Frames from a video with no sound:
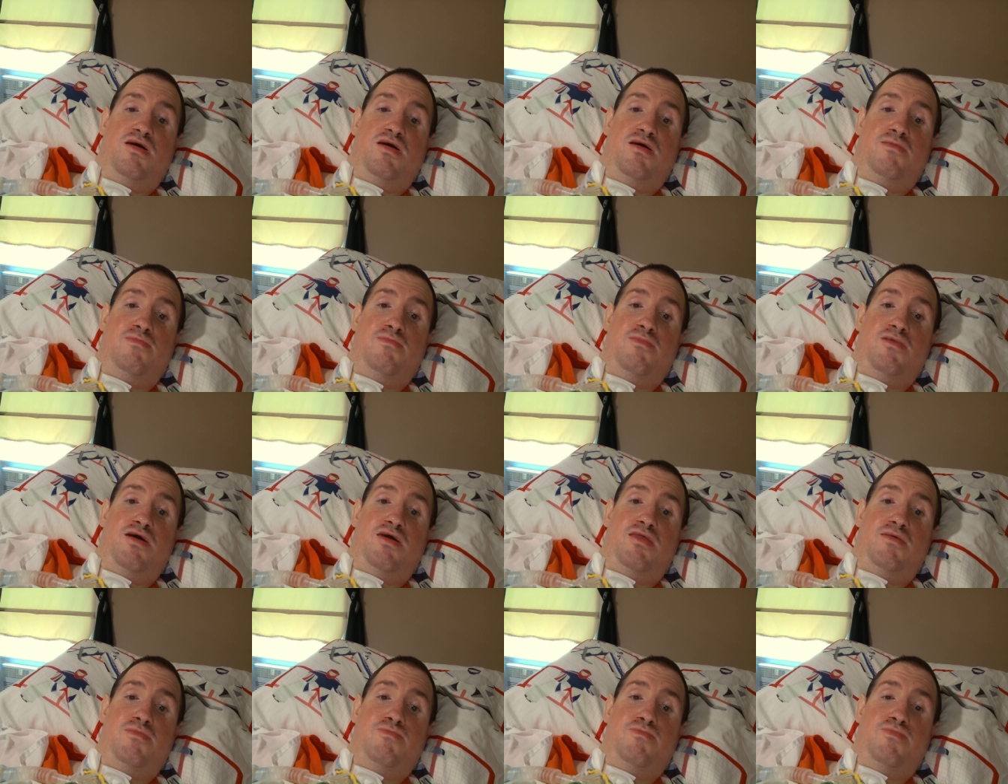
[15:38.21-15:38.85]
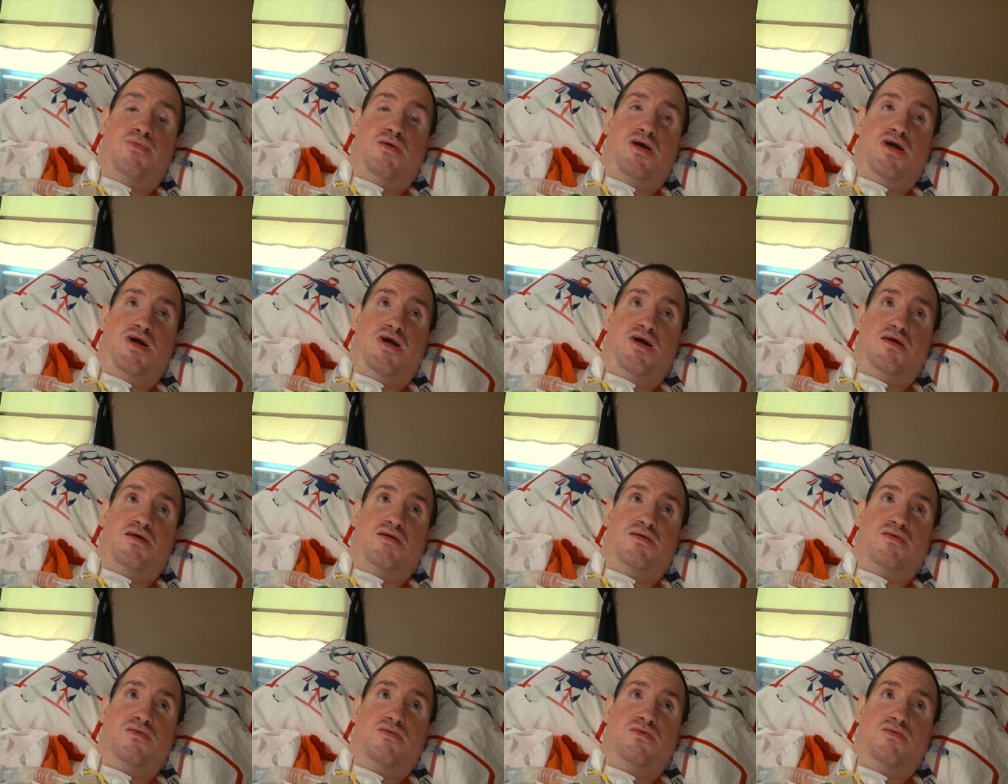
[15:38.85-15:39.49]
I met him
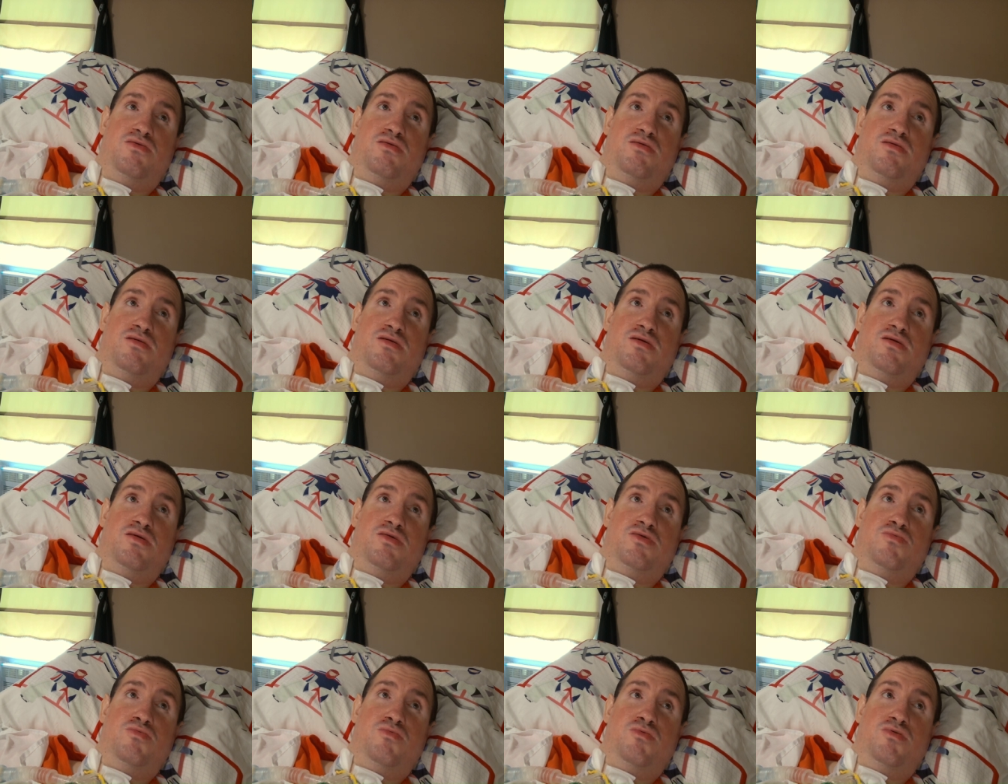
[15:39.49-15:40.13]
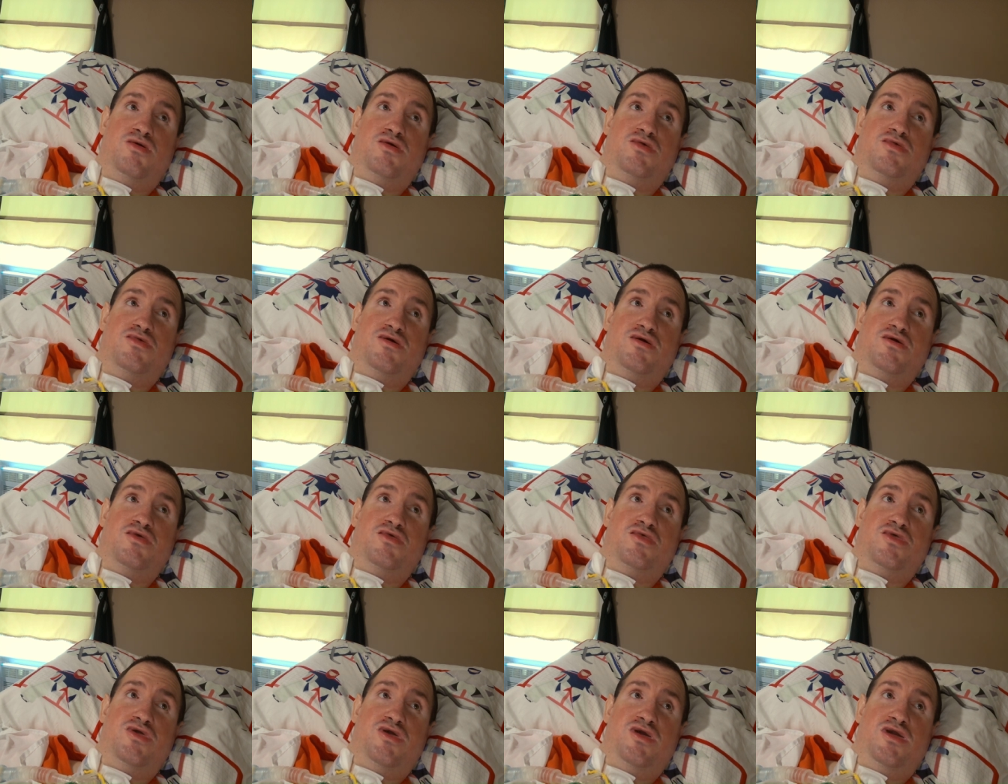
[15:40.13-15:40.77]
back in
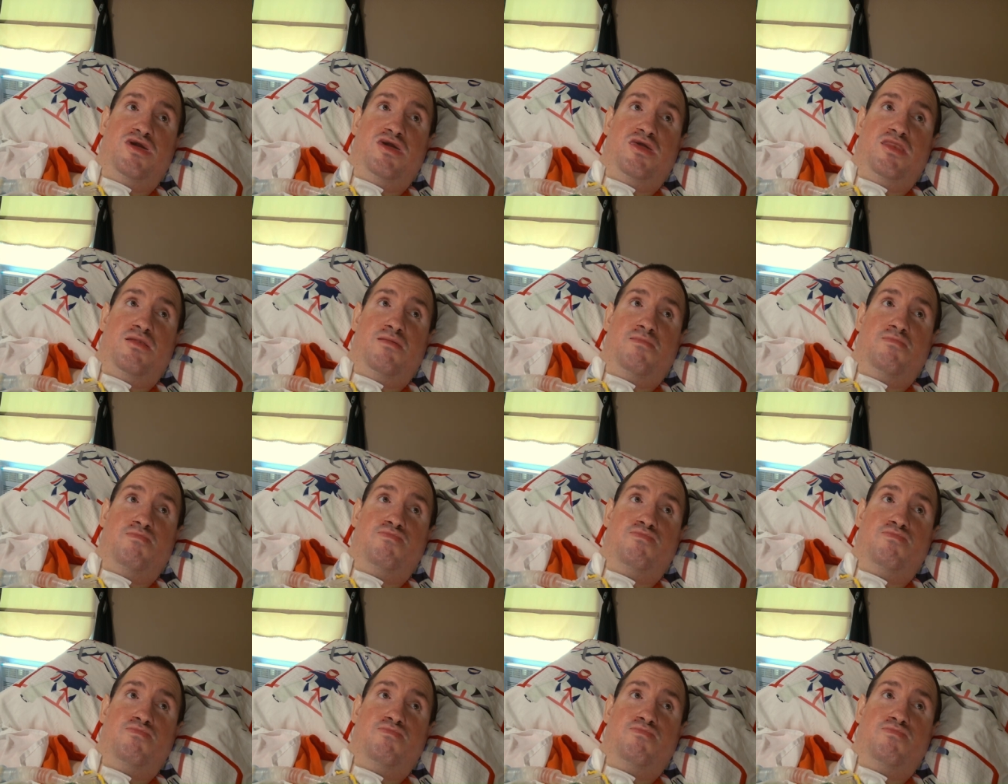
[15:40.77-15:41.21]
2016